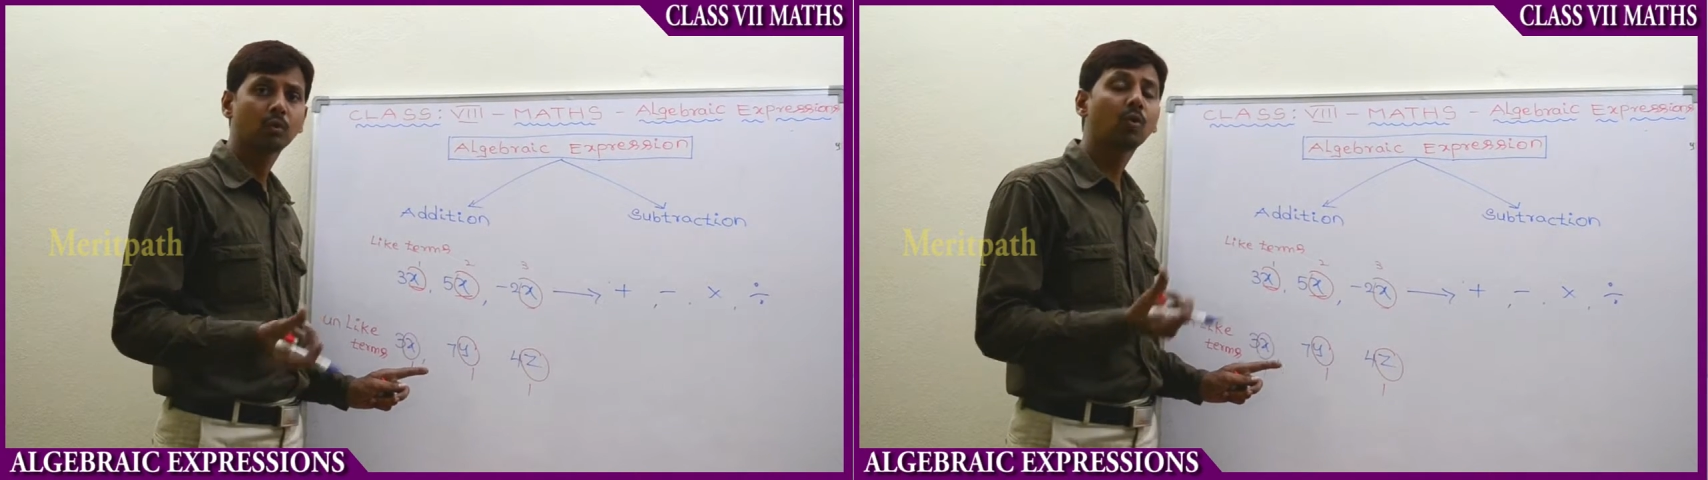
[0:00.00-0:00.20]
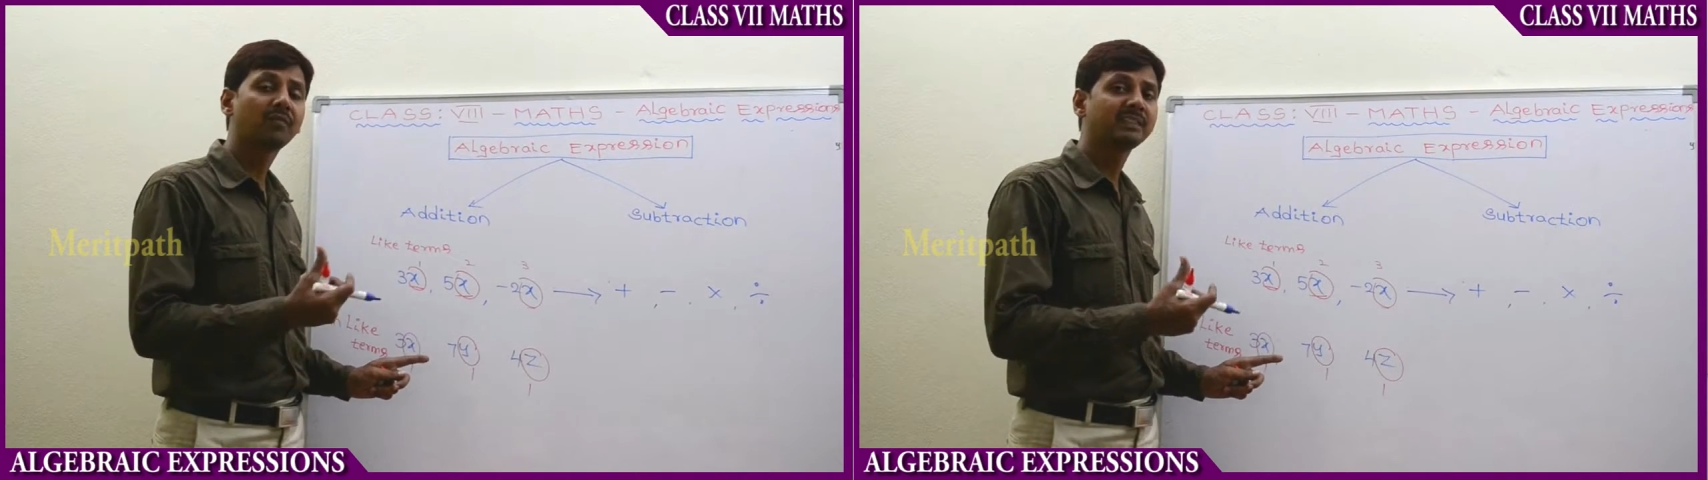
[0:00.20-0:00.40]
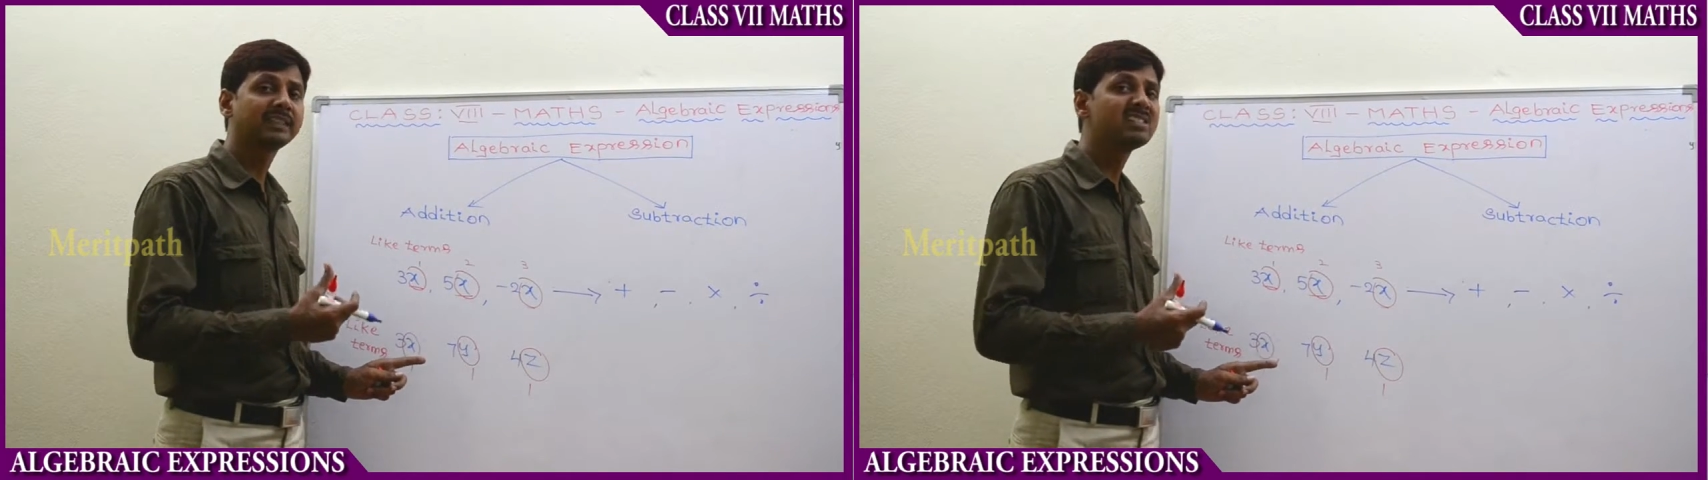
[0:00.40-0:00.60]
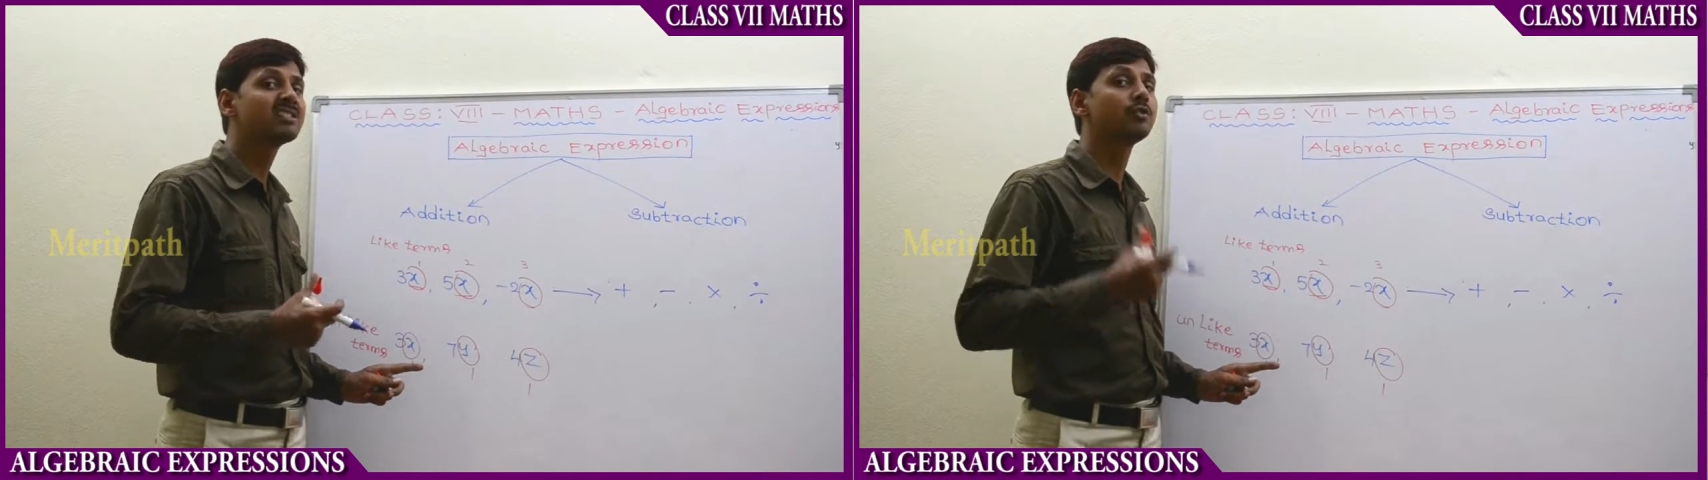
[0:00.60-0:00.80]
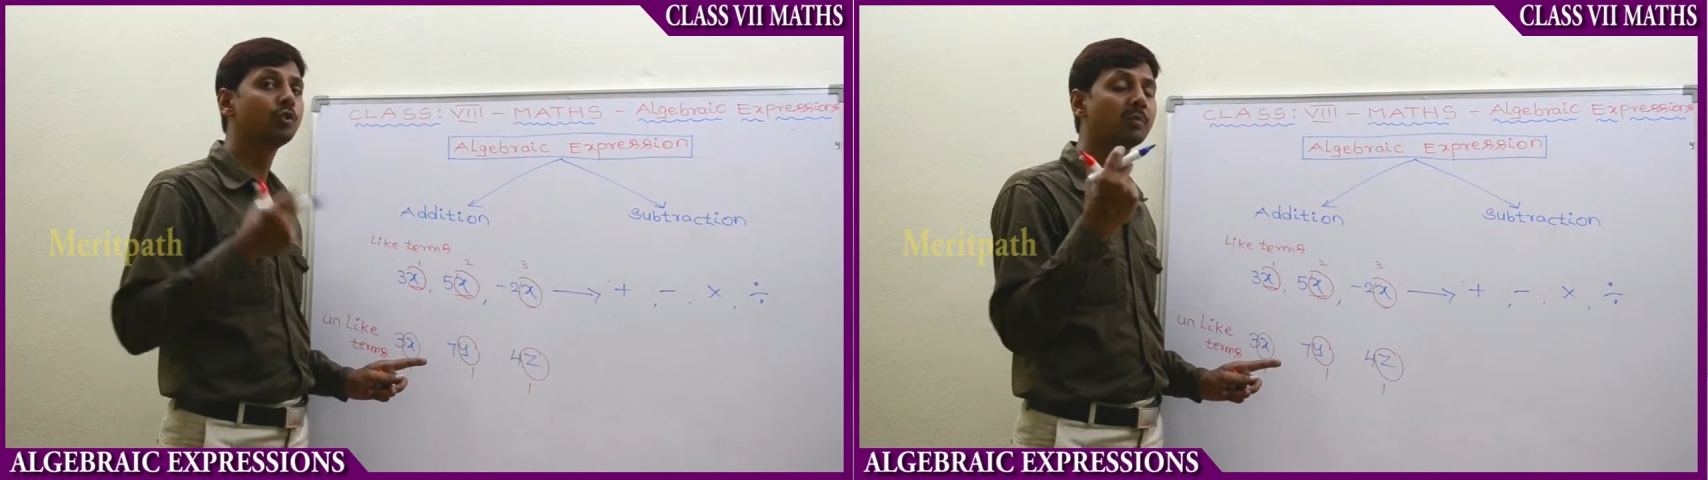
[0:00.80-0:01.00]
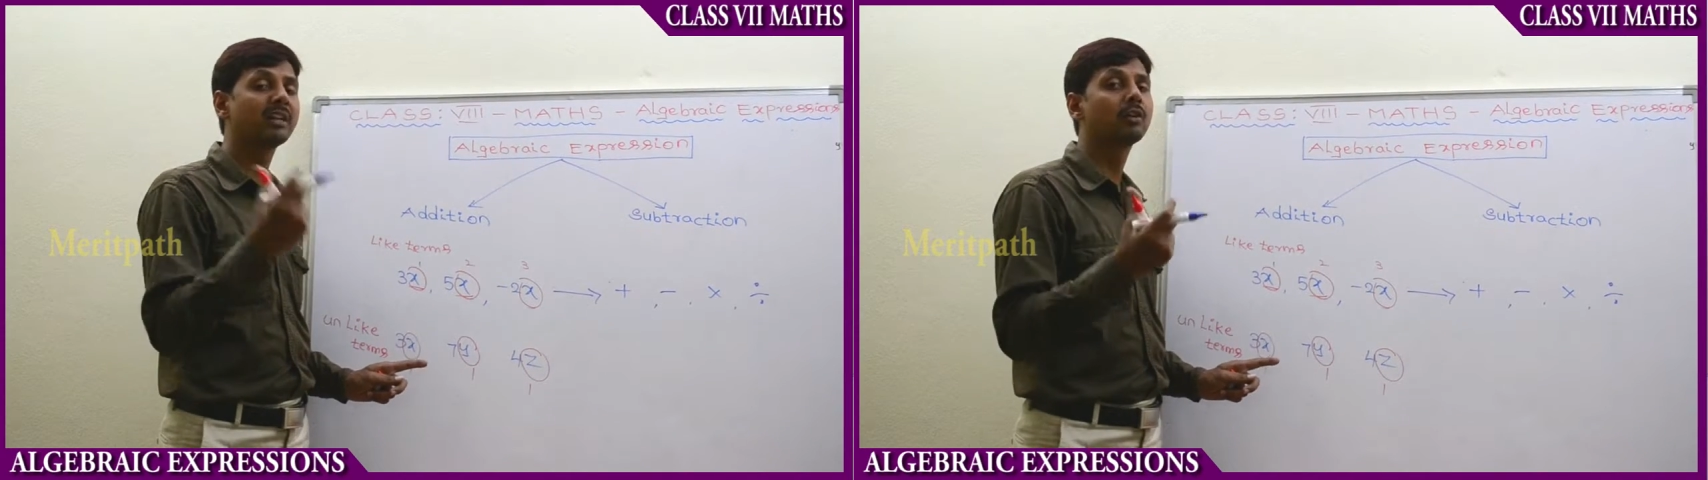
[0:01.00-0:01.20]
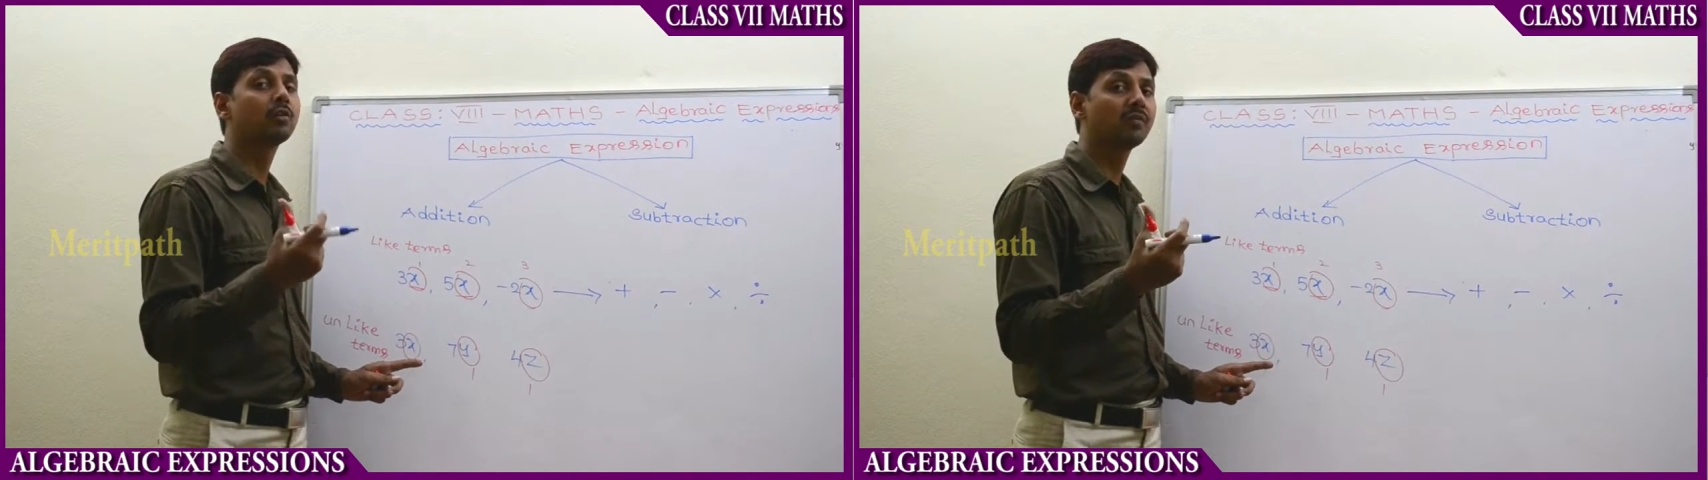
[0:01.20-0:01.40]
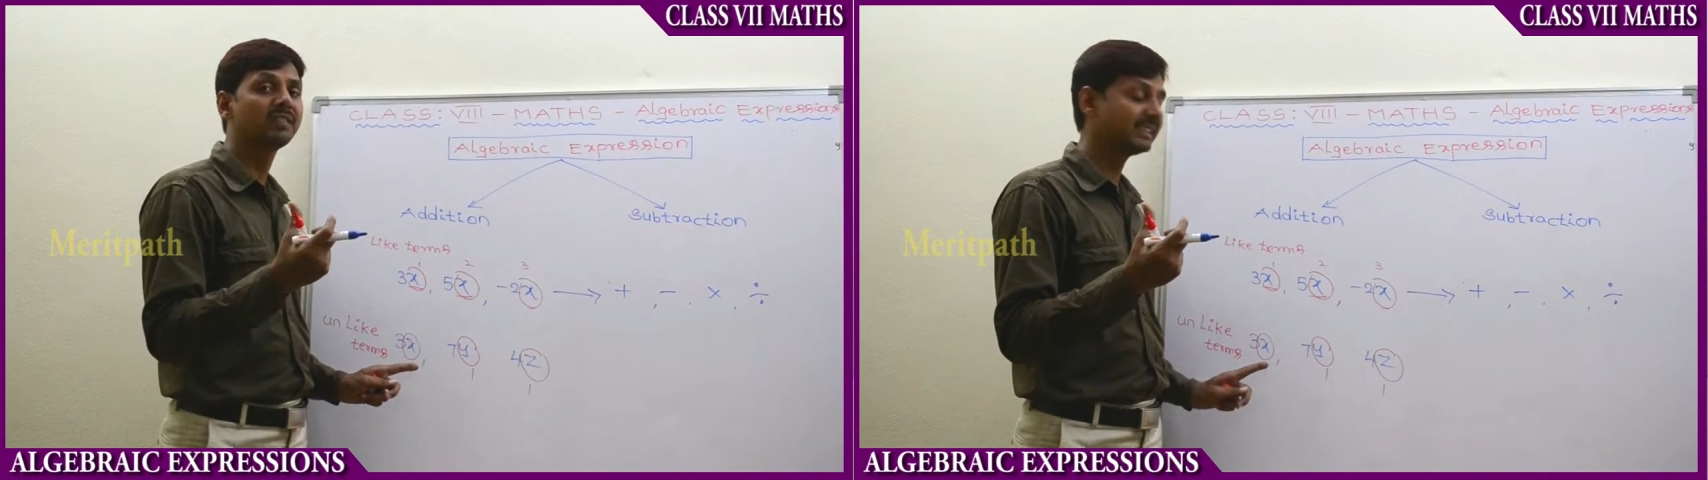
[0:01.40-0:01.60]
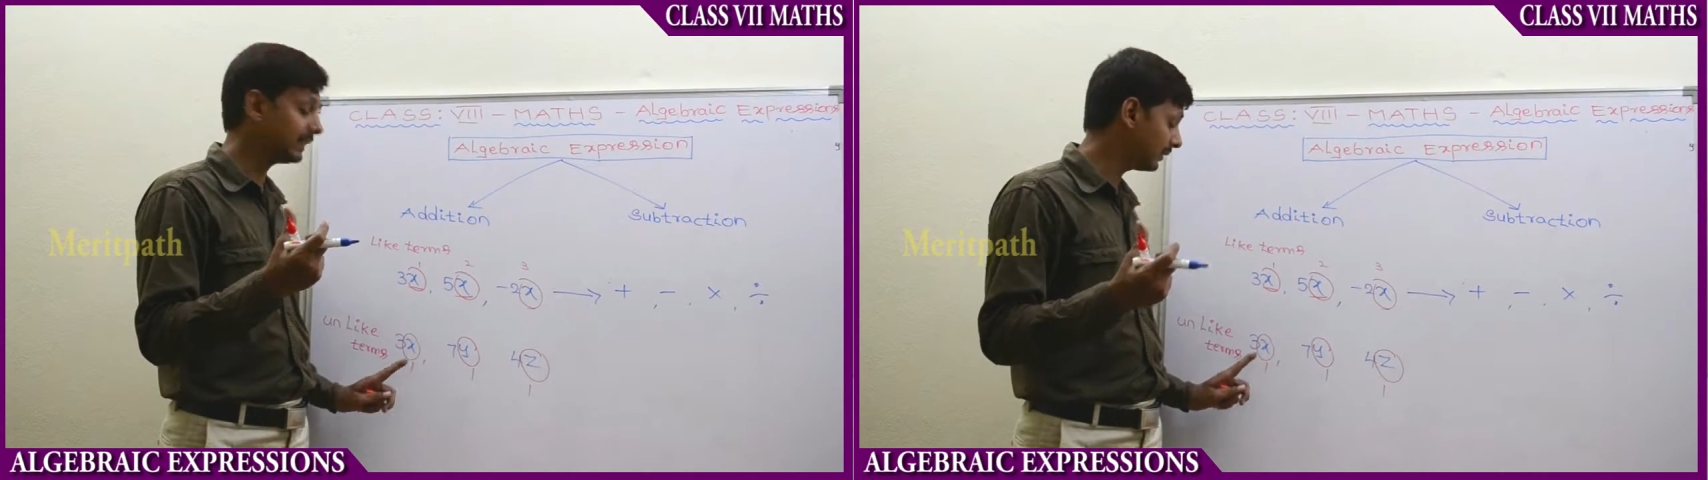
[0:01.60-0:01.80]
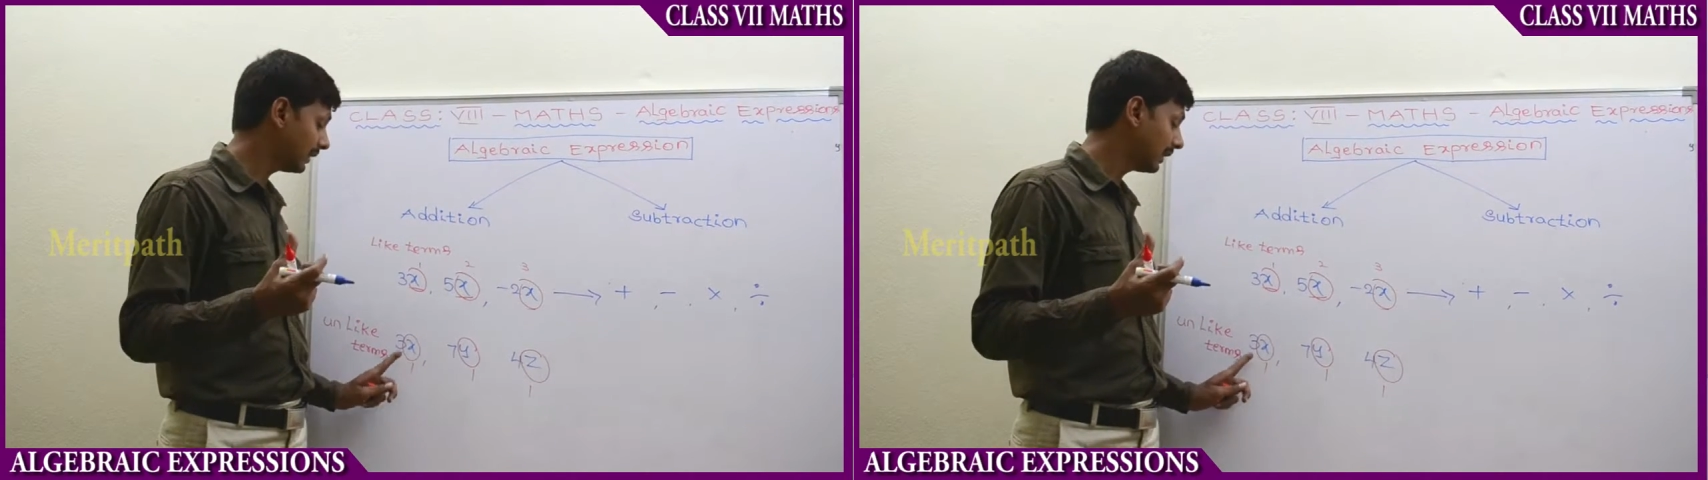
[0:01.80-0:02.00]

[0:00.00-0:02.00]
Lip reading: coefficients, numerical coefficients,